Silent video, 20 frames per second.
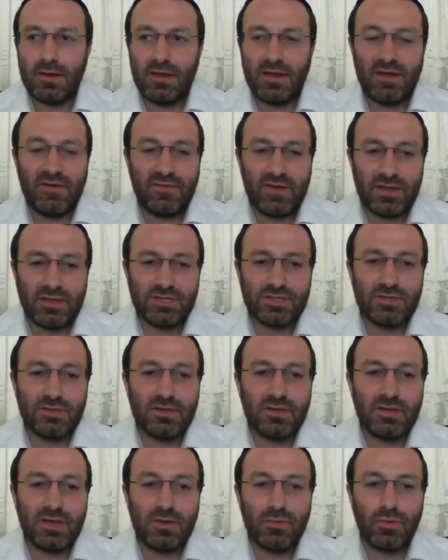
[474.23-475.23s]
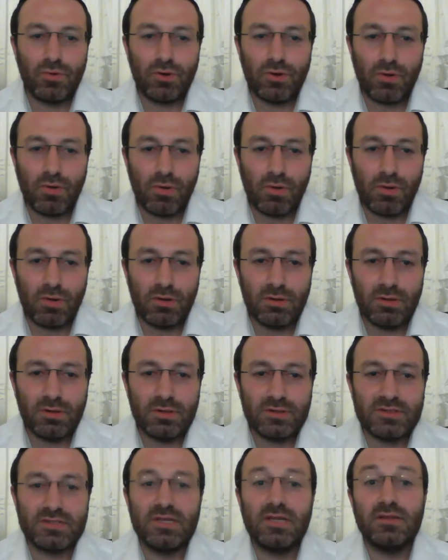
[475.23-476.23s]
Eventually, they were
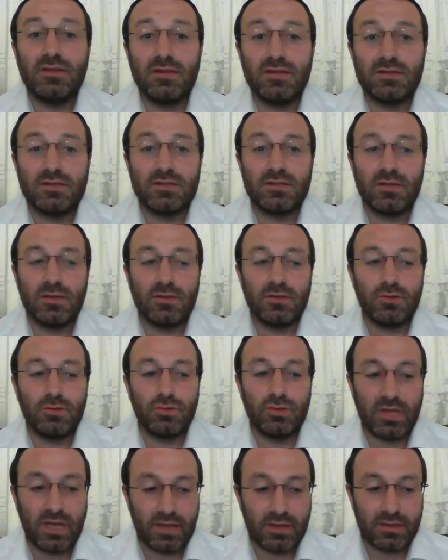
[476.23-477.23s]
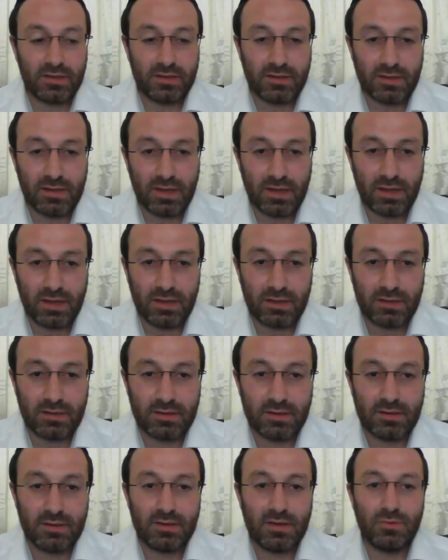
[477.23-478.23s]
all sentenced to death,
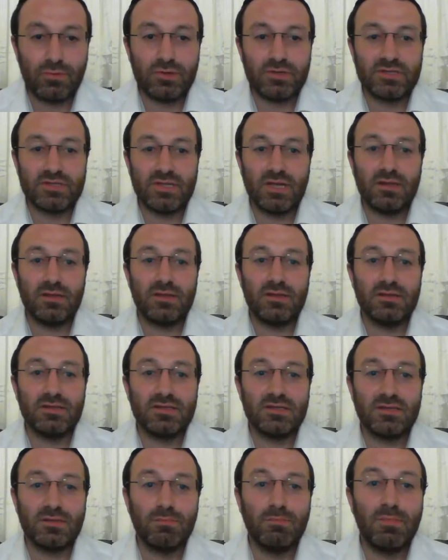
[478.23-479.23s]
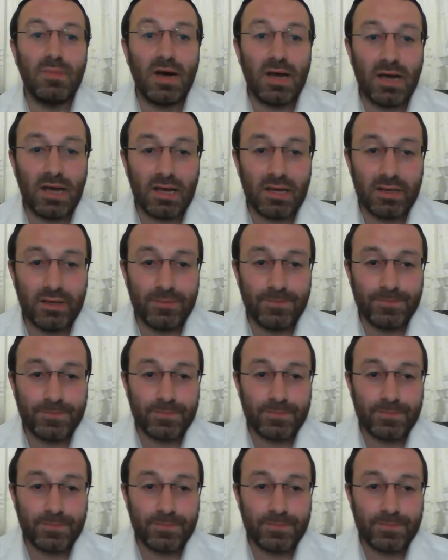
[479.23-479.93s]
and they were sentenced by